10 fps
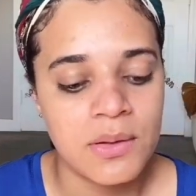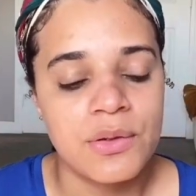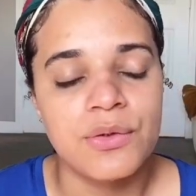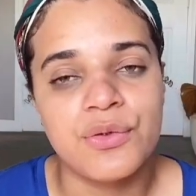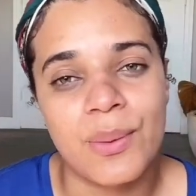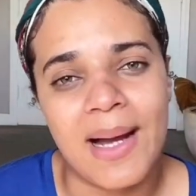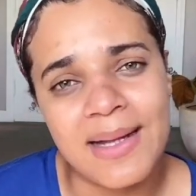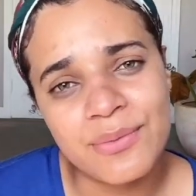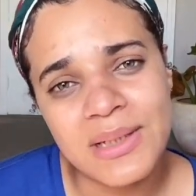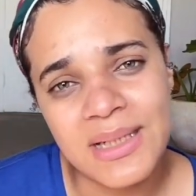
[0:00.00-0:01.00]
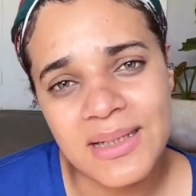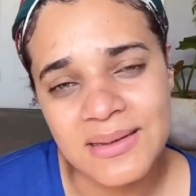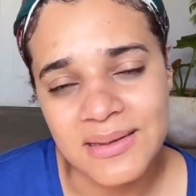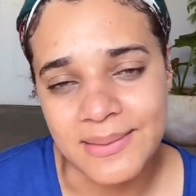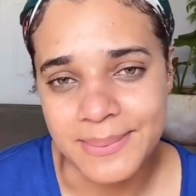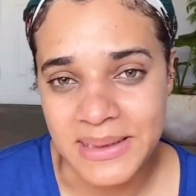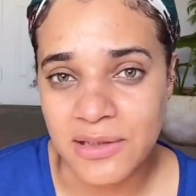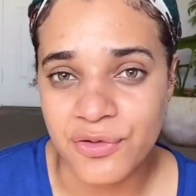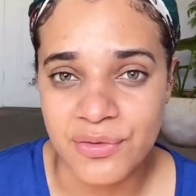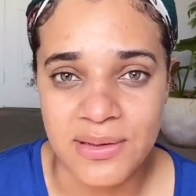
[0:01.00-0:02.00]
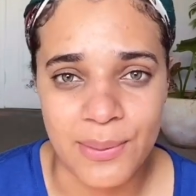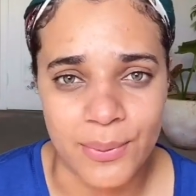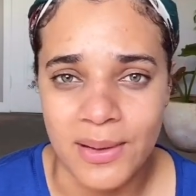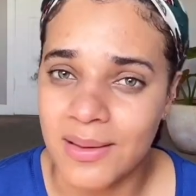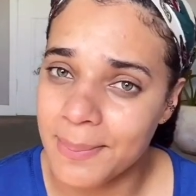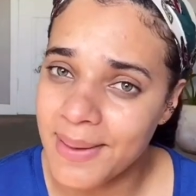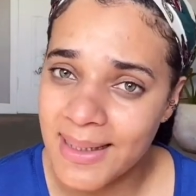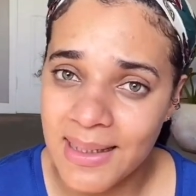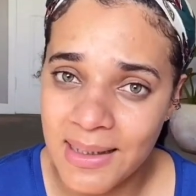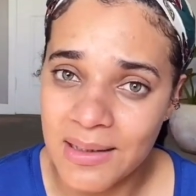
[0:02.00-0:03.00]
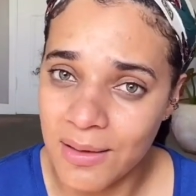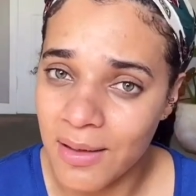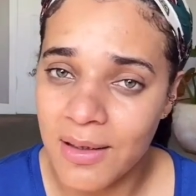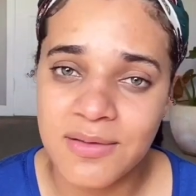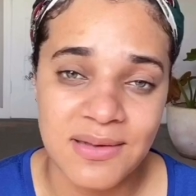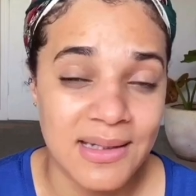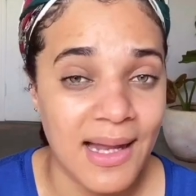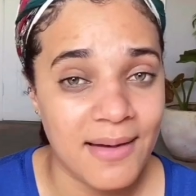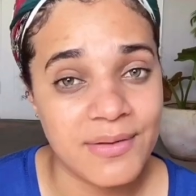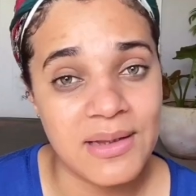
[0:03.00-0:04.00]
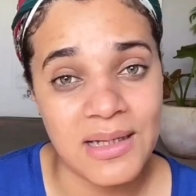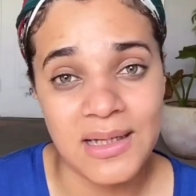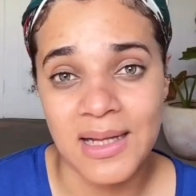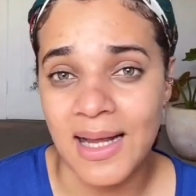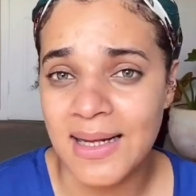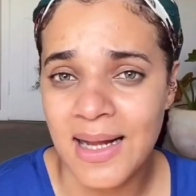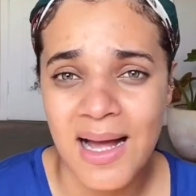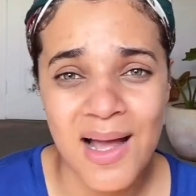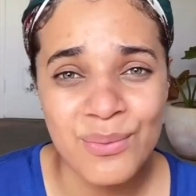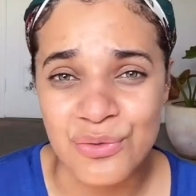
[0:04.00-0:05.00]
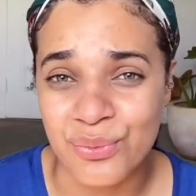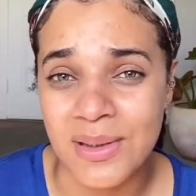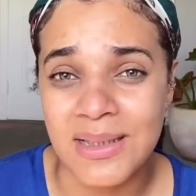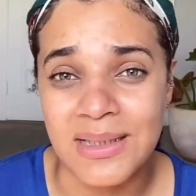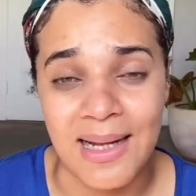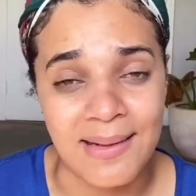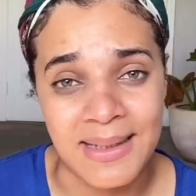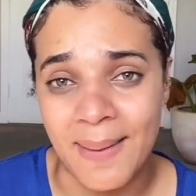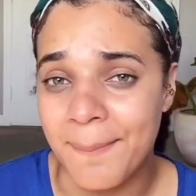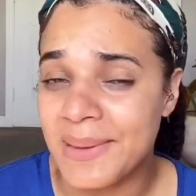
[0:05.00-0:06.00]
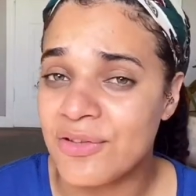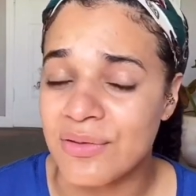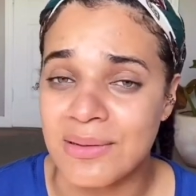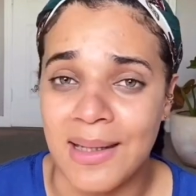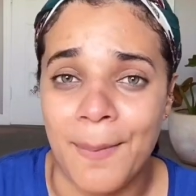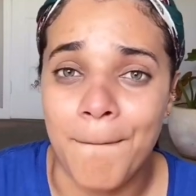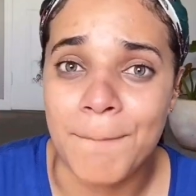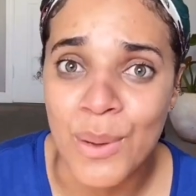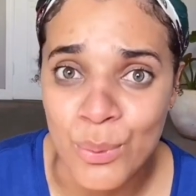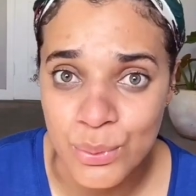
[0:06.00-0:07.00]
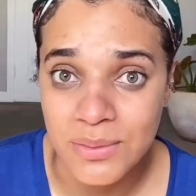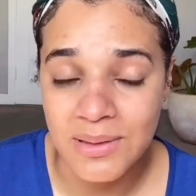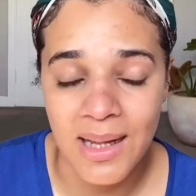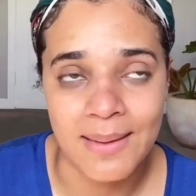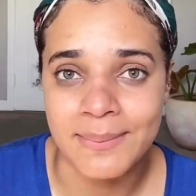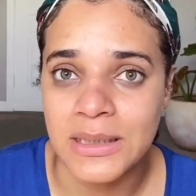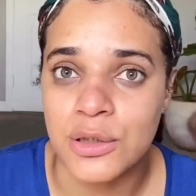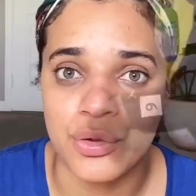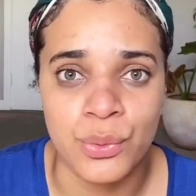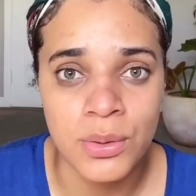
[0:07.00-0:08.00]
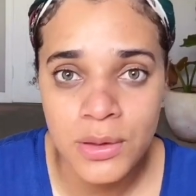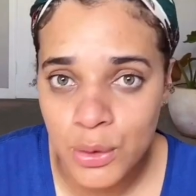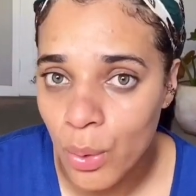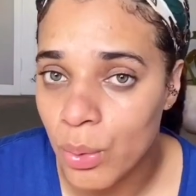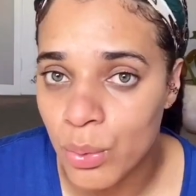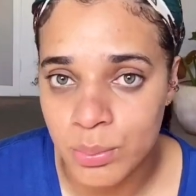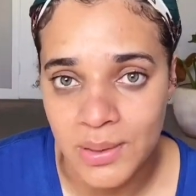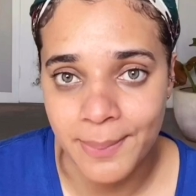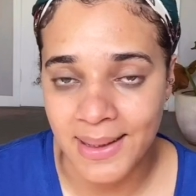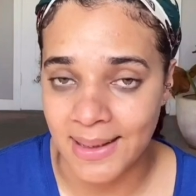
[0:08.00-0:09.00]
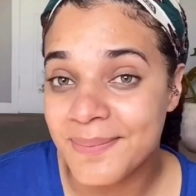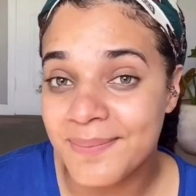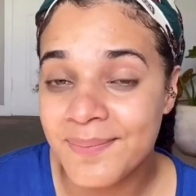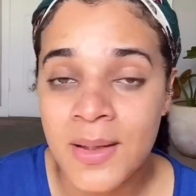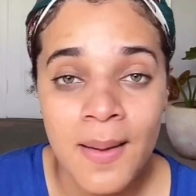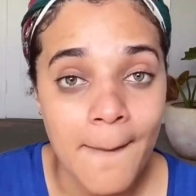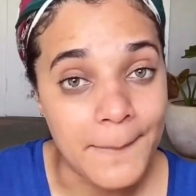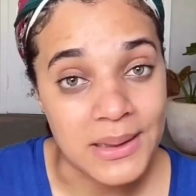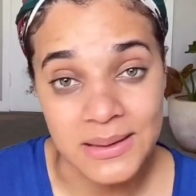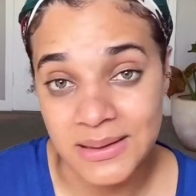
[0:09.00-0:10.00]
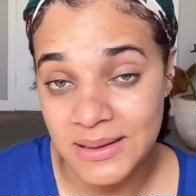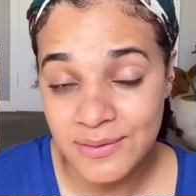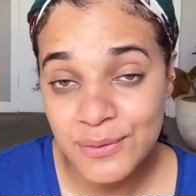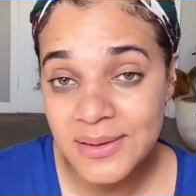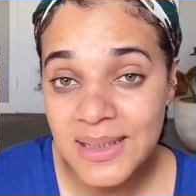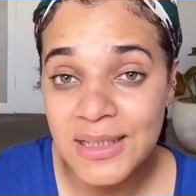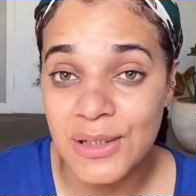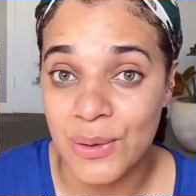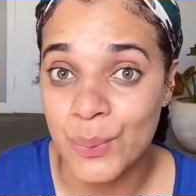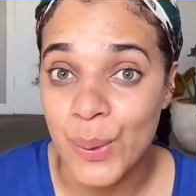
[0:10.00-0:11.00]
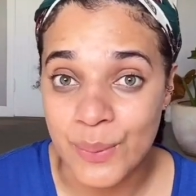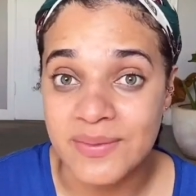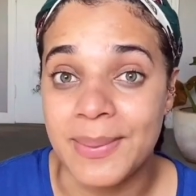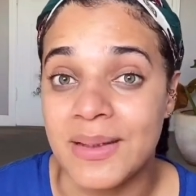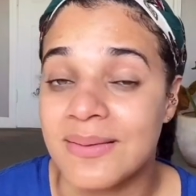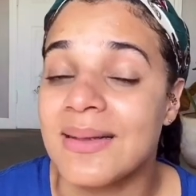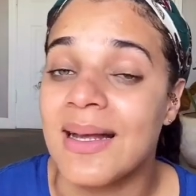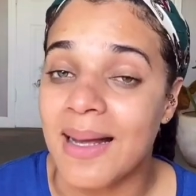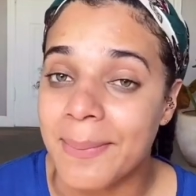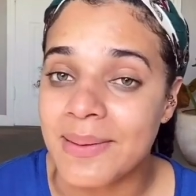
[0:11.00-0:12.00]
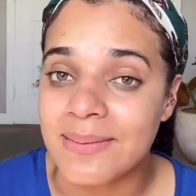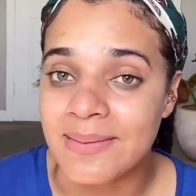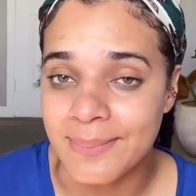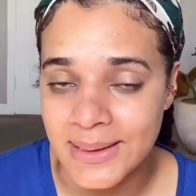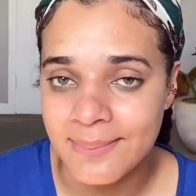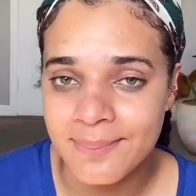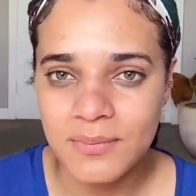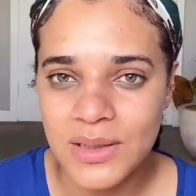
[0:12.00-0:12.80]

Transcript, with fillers: So as we got to the beach, they were unpacking the cars and everything. And I was running down that beach like bolt. I mean, you couldn't hold me back. But little did I know what was about to happen to me.